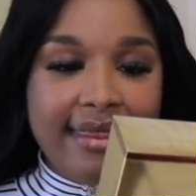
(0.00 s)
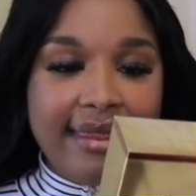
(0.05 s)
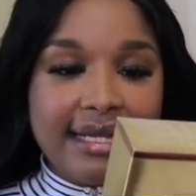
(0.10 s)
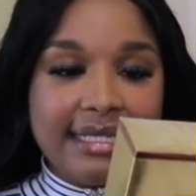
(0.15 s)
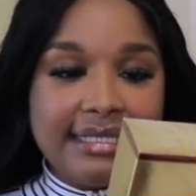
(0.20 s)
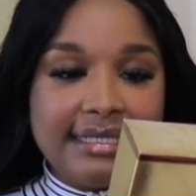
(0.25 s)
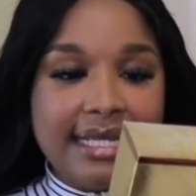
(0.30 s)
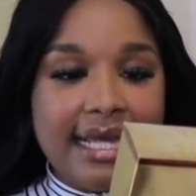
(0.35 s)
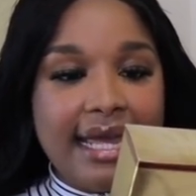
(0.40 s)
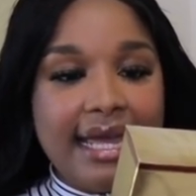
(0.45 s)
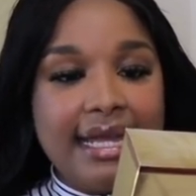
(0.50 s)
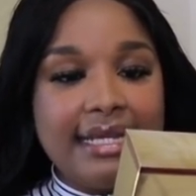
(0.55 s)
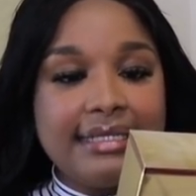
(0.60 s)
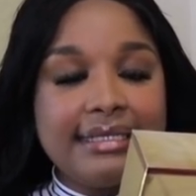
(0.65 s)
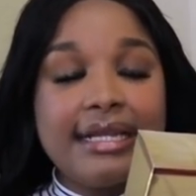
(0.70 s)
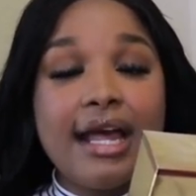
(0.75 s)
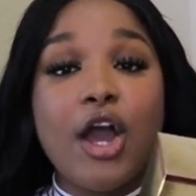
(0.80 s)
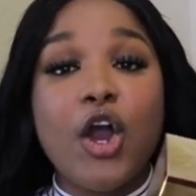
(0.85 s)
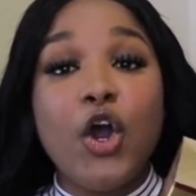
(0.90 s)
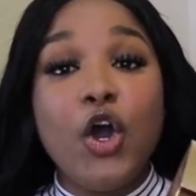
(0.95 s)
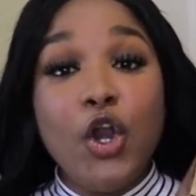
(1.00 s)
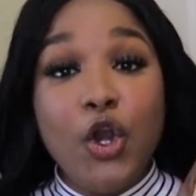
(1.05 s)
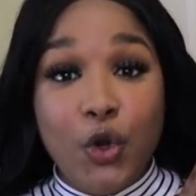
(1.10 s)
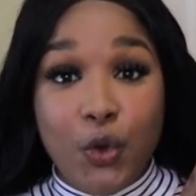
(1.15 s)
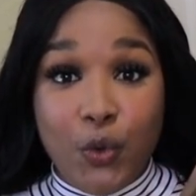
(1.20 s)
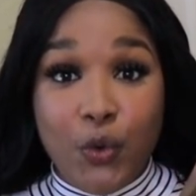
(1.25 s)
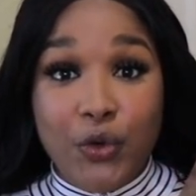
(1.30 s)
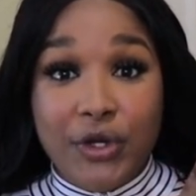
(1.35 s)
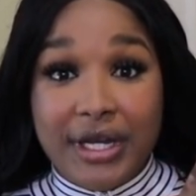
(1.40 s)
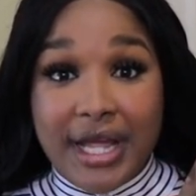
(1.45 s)
They say it's a
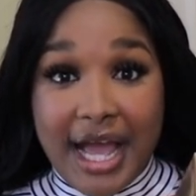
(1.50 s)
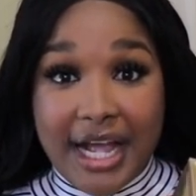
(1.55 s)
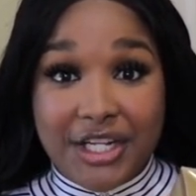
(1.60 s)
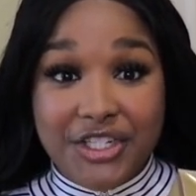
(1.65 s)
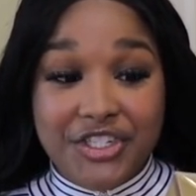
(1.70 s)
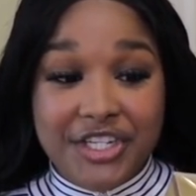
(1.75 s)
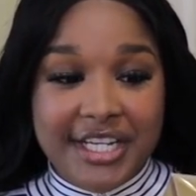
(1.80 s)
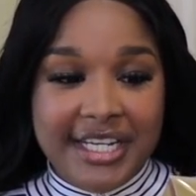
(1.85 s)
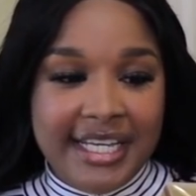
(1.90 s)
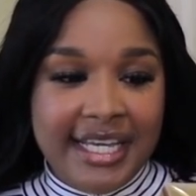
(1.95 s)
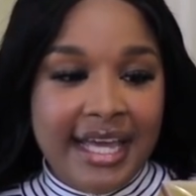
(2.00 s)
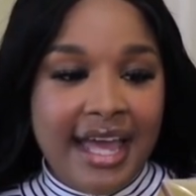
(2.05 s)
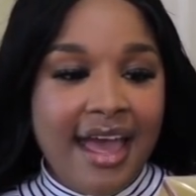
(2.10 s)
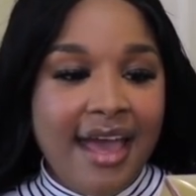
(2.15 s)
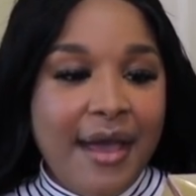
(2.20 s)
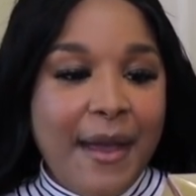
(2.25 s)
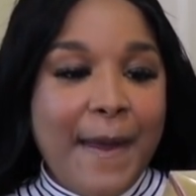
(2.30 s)
cologne, actually.